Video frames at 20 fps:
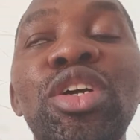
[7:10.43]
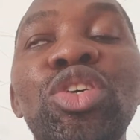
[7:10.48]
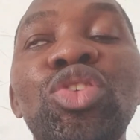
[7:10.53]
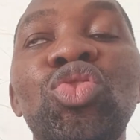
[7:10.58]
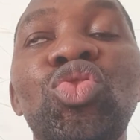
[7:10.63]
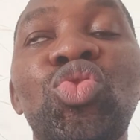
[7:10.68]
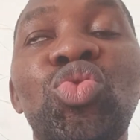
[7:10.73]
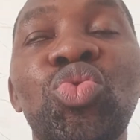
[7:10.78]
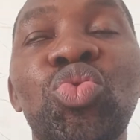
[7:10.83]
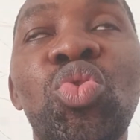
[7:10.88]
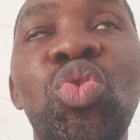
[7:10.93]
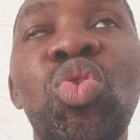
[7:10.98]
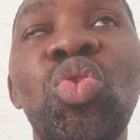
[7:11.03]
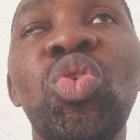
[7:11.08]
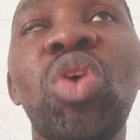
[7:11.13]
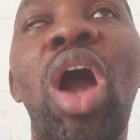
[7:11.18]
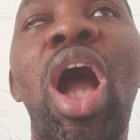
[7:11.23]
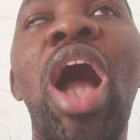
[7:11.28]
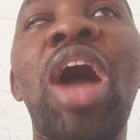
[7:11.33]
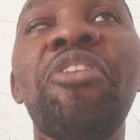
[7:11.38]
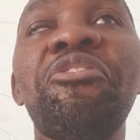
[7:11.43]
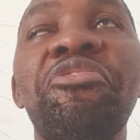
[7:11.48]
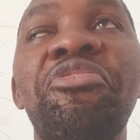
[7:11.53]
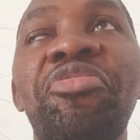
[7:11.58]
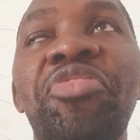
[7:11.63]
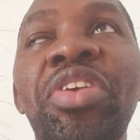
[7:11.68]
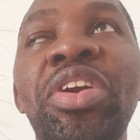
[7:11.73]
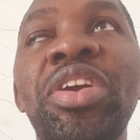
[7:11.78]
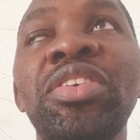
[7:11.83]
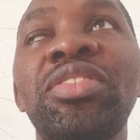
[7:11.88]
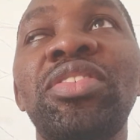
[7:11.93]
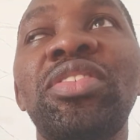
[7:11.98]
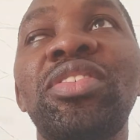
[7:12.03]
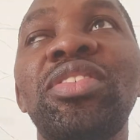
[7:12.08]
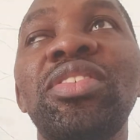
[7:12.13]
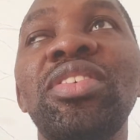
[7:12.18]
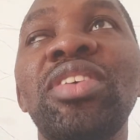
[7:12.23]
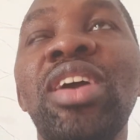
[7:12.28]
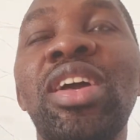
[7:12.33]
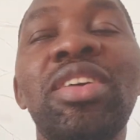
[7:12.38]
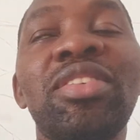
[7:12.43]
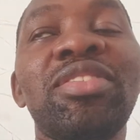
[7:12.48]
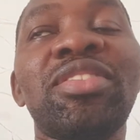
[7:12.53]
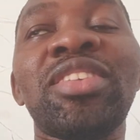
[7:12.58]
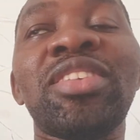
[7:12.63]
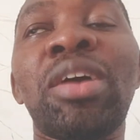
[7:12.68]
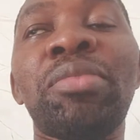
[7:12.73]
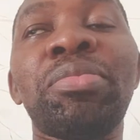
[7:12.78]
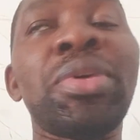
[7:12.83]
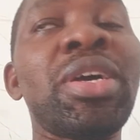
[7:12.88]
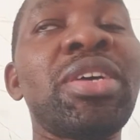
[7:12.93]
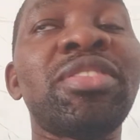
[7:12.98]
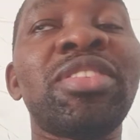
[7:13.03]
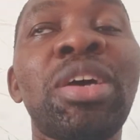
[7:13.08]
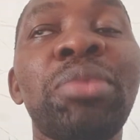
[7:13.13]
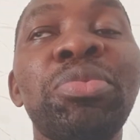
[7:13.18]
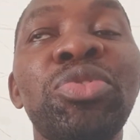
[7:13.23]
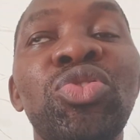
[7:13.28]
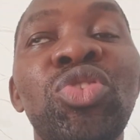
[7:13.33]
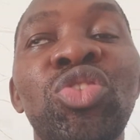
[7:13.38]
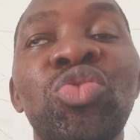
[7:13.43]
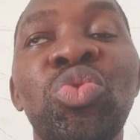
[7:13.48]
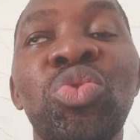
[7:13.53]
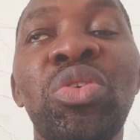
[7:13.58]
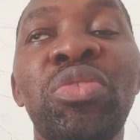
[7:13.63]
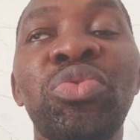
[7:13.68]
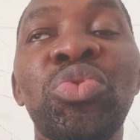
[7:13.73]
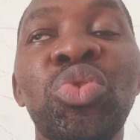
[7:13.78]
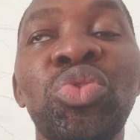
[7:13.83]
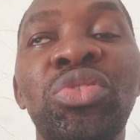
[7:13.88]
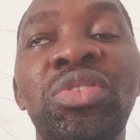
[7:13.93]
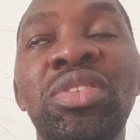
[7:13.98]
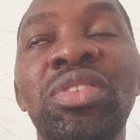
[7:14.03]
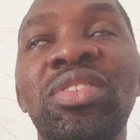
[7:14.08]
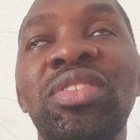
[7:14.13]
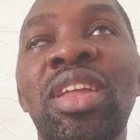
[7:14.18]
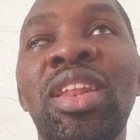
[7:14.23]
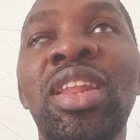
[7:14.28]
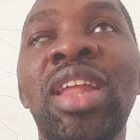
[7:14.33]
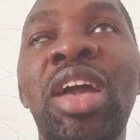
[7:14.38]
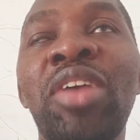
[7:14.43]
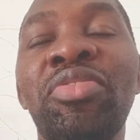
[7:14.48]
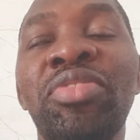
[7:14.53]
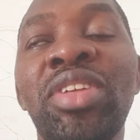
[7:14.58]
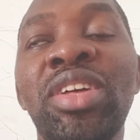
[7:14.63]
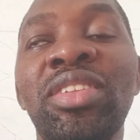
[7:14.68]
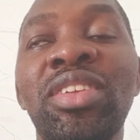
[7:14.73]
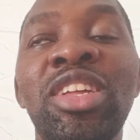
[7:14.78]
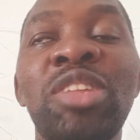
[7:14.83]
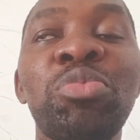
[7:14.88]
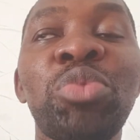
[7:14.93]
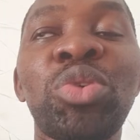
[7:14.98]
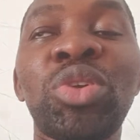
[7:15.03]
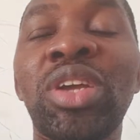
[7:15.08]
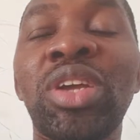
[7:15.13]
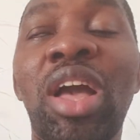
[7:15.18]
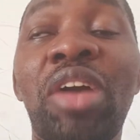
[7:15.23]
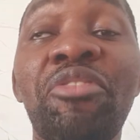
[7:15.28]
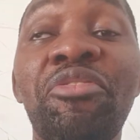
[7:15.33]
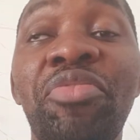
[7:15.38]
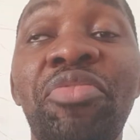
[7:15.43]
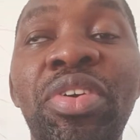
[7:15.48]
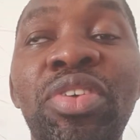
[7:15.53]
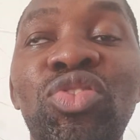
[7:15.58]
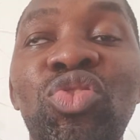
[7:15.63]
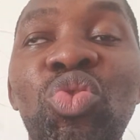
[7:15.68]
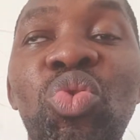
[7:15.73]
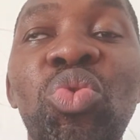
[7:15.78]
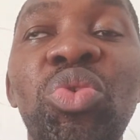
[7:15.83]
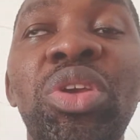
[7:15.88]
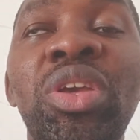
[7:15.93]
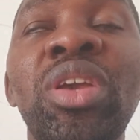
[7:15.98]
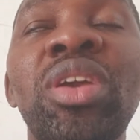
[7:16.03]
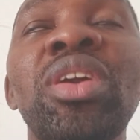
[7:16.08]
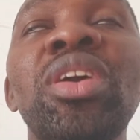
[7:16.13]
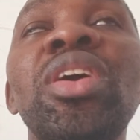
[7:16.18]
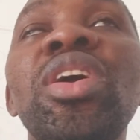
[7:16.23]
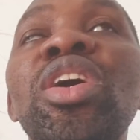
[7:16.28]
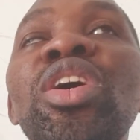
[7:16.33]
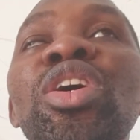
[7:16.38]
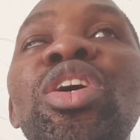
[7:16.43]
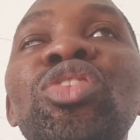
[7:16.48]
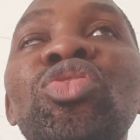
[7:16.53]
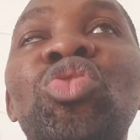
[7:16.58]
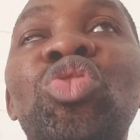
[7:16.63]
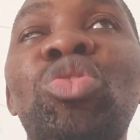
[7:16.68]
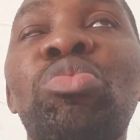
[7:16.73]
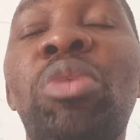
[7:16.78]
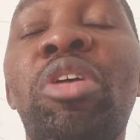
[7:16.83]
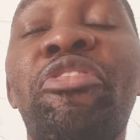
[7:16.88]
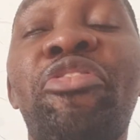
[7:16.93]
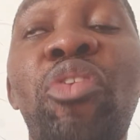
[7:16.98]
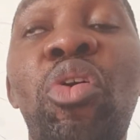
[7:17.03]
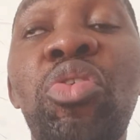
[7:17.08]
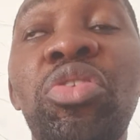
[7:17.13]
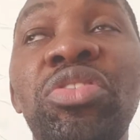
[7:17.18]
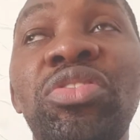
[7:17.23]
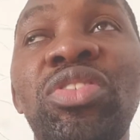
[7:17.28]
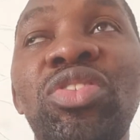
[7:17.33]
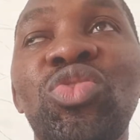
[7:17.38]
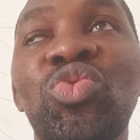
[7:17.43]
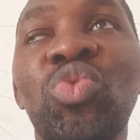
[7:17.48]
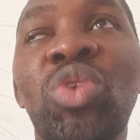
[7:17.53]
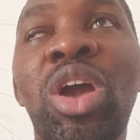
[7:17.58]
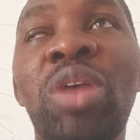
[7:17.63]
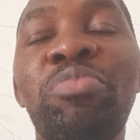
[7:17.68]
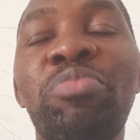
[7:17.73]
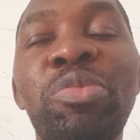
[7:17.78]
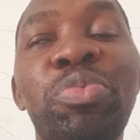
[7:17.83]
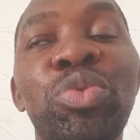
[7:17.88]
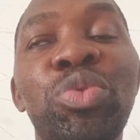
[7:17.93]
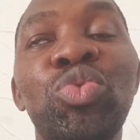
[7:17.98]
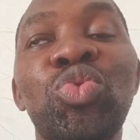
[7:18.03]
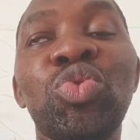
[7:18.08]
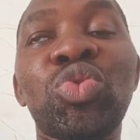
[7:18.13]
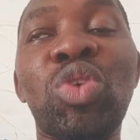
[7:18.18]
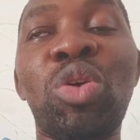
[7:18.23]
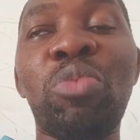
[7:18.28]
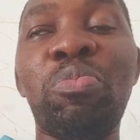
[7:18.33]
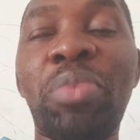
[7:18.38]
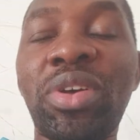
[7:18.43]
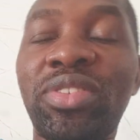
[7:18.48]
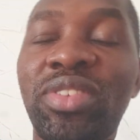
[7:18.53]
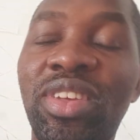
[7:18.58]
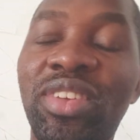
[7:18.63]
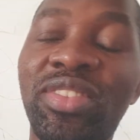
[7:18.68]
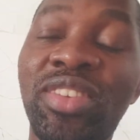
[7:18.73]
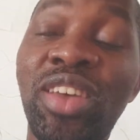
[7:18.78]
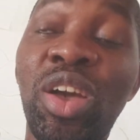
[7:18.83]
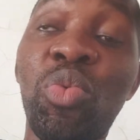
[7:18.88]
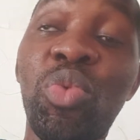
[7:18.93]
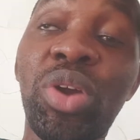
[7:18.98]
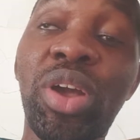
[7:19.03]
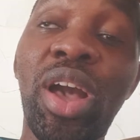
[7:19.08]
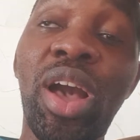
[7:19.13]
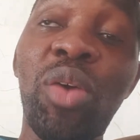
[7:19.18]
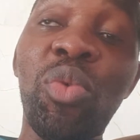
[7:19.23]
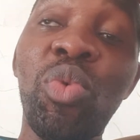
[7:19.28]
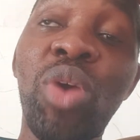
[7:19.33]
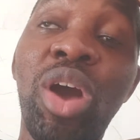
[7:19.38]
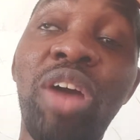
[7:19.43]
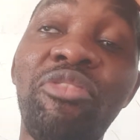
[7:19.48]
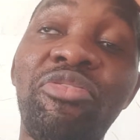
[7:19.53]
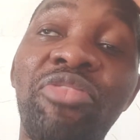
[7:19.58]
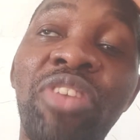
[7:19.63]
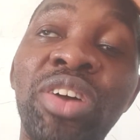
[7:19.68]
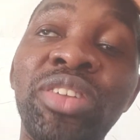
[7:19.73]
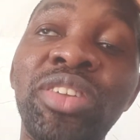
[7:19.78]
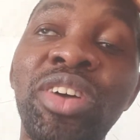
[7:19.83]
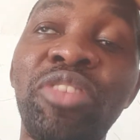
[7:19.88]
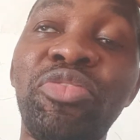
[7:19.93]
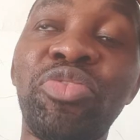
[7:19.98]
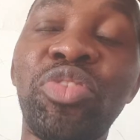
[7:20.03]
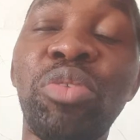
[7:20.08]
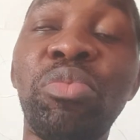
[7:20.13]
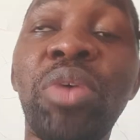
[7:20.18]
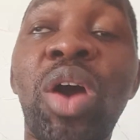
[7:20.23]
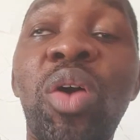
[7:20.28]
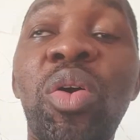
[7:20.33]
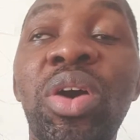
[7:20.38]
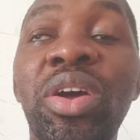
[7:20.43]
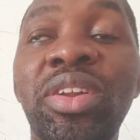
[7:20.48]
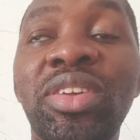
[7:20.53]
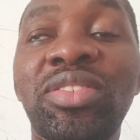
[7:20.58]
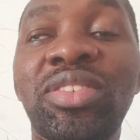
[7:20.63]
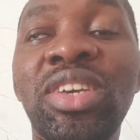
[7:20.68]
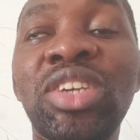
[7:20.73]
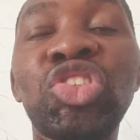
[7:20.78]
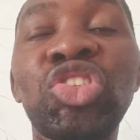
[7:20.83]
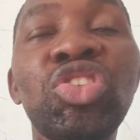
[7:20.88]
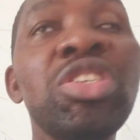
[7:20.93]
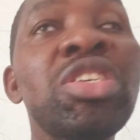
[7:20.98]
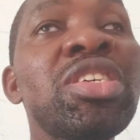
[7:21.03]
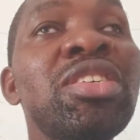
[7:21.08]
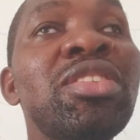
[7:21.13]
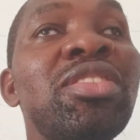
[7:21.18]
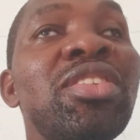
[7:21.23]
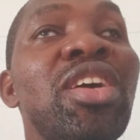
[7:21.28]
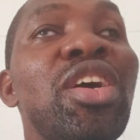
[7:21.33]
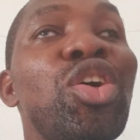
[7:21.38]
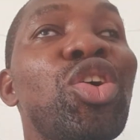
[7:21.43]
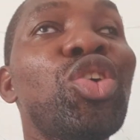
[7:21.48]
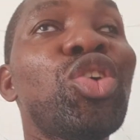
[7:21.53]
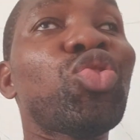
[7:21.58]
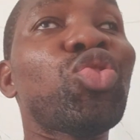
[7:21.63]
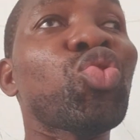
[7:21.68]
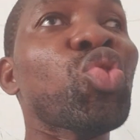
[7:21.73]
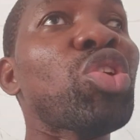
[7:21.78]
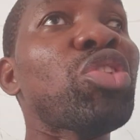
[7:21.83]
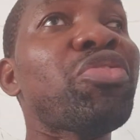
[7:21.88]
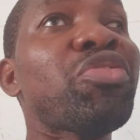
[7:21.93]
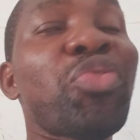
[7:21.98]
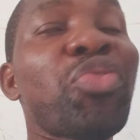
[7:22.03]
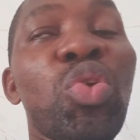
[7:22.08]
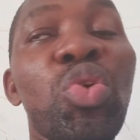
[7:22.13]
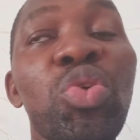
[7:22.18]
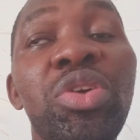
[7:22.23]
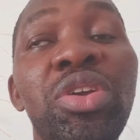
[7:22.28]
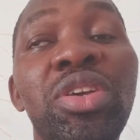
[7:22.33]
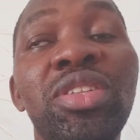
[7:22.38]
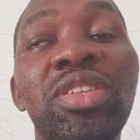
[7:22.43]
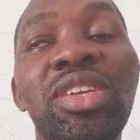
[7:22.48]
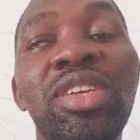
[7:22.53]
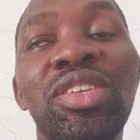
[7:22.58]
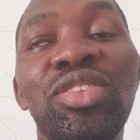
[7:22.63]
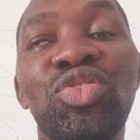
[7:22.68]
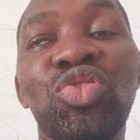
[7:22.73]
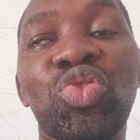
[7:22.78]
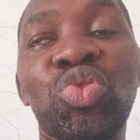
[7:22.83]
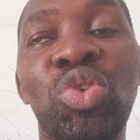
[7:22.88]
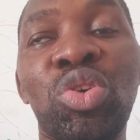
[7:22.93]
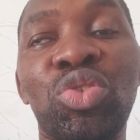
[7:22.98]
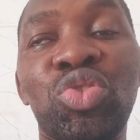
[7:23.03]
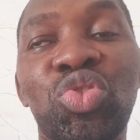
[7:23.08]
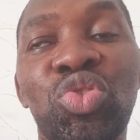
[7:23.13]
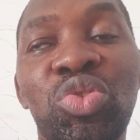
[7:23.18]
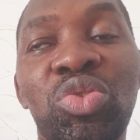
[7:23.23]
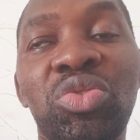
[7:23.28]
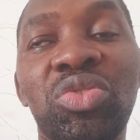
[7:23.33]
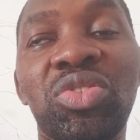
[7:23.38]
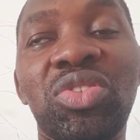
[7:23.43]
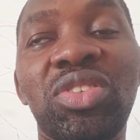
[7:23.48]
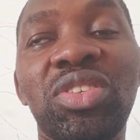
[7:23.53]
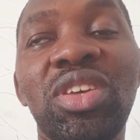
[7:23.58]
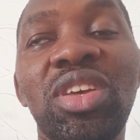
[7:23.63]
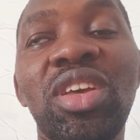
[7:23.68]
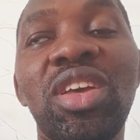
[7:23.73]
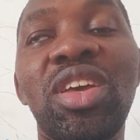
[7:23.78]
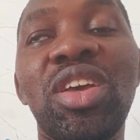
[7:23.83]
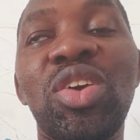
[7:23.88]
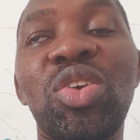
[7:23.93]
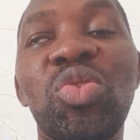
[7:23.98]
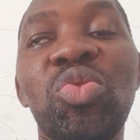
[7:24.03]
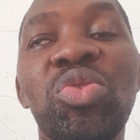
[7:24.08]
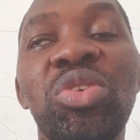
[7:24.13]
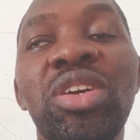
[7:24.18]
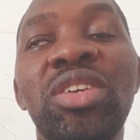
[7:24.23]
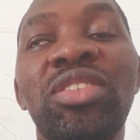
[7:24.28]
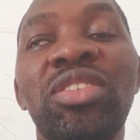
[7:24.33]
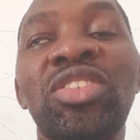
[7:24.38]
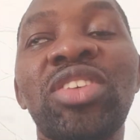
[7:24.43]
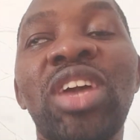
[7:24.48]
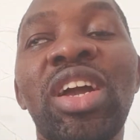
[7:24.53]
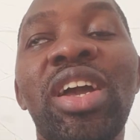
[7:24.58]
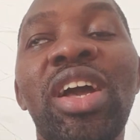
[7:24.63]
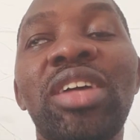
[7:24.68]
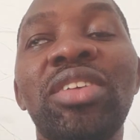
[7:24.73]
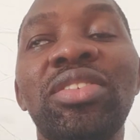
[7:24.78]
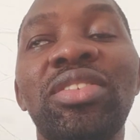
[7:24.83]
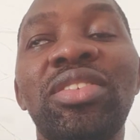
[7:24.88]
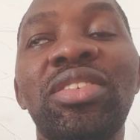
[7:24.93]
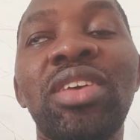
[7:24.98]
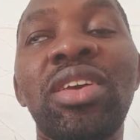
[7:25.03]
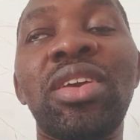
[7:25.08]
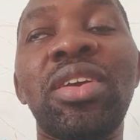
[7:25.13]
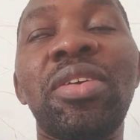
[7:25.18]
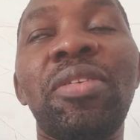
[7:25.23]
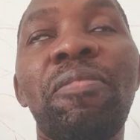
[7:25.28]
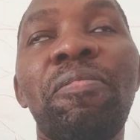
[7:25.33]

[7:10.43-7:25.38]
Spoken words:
to go and face exam. Exam is just one of those things in life that anybody can face. Okay, so number 4 reasons why people do not pass exam, we have found out from our research, is not following instructions. Okay, teacher can say